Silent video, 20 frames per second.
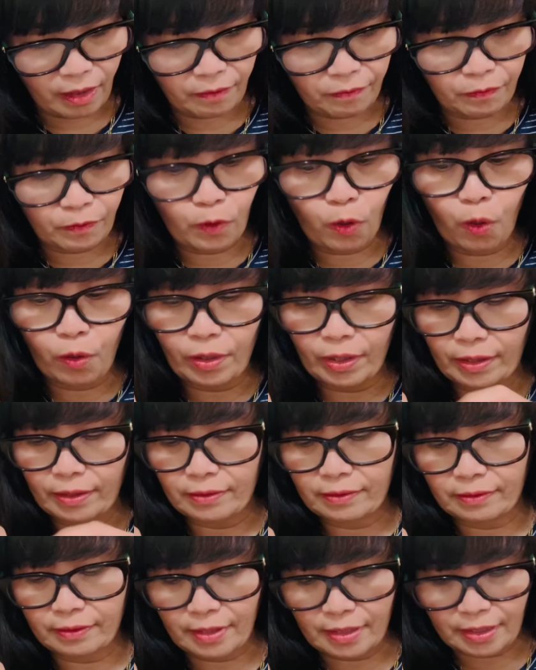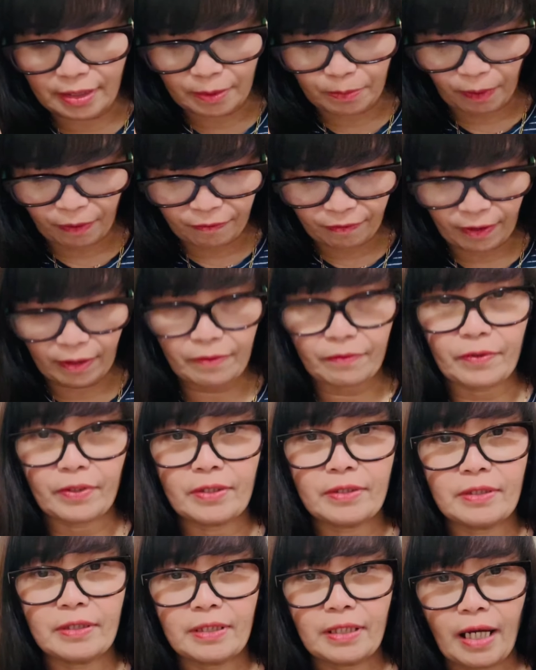floral. This is my
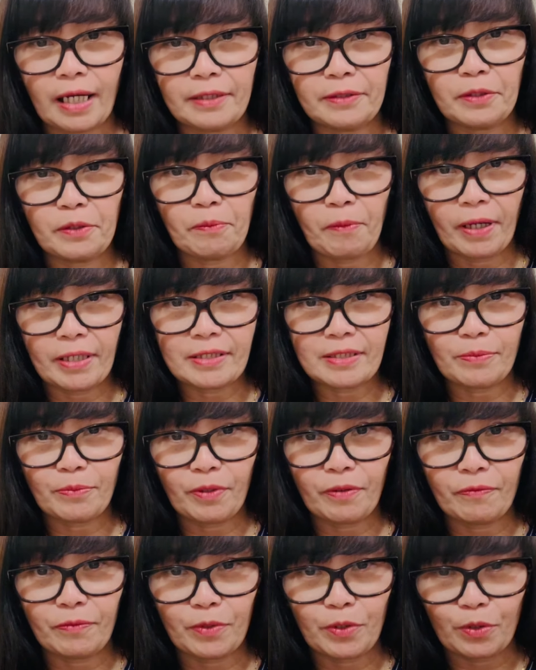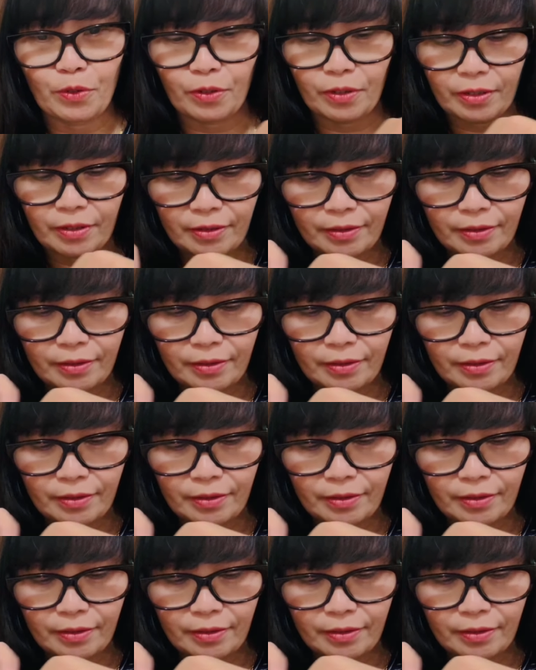favorite. It kind of reminds me of Dior,